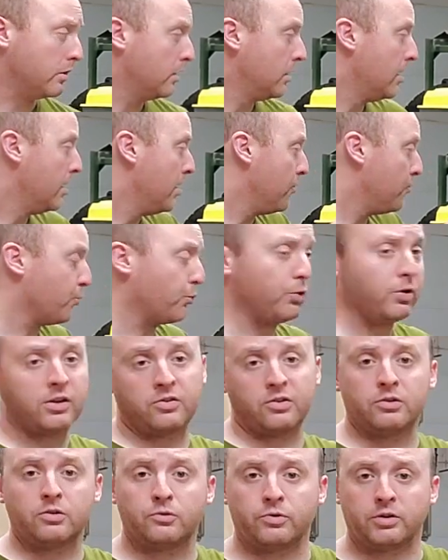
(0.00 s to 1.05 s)
Trailer.
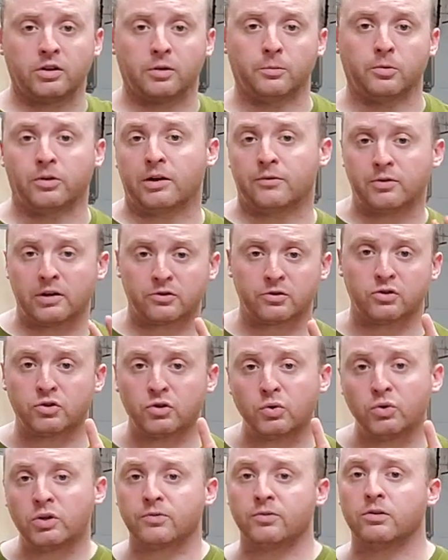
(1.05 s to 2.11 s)
Really expensive trailer build. I
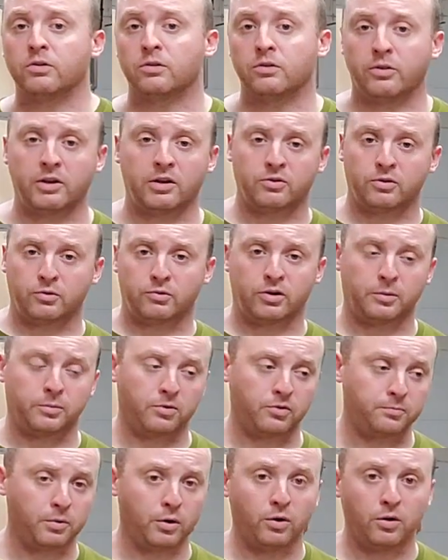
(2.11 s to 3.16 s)
have actually 2 different
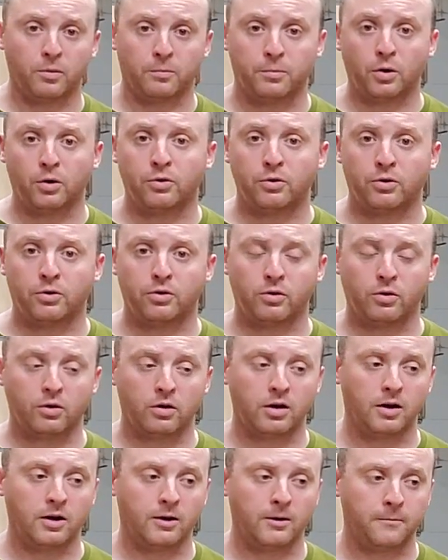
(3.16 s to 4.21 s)
things in trailer builds.
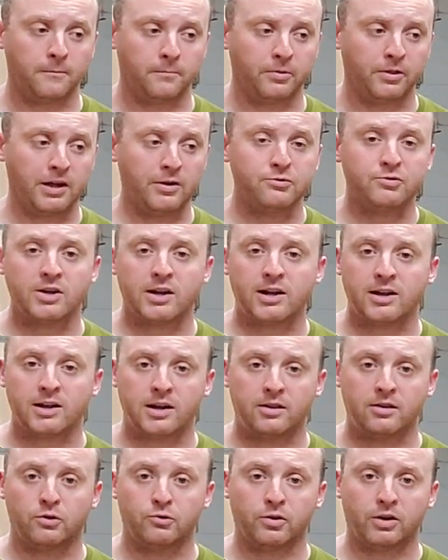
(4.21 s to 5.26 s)
Both the
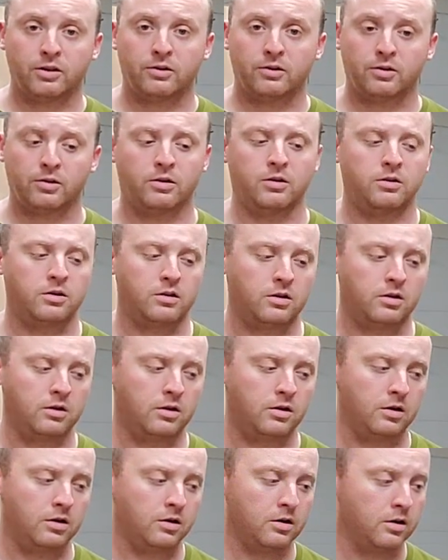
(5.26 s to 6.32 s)
FJ and the trailer
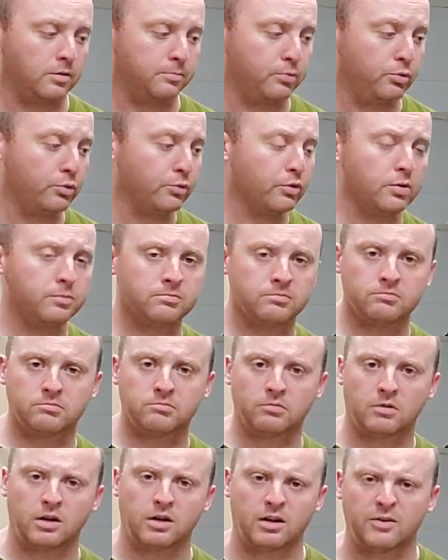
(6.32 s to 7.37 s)
on the Blue
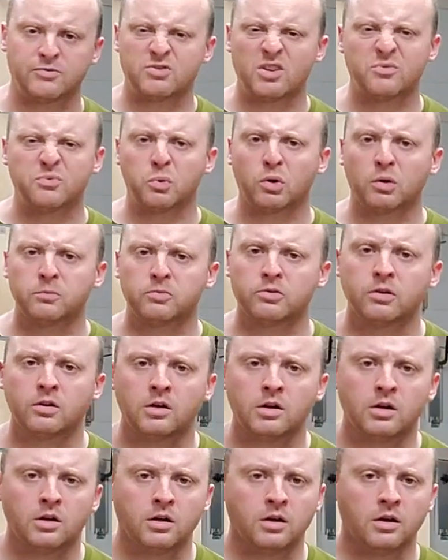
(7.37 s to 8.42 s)
Room FJ
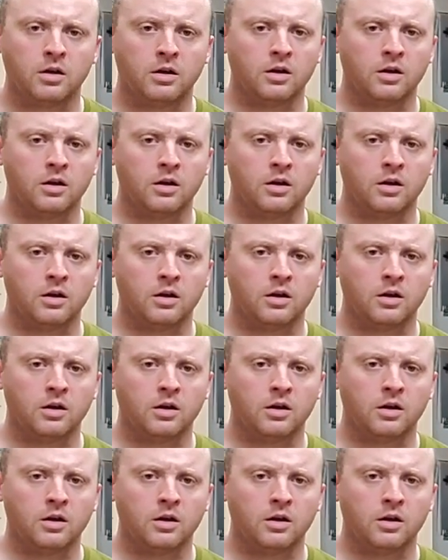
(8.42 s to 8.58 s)
forums.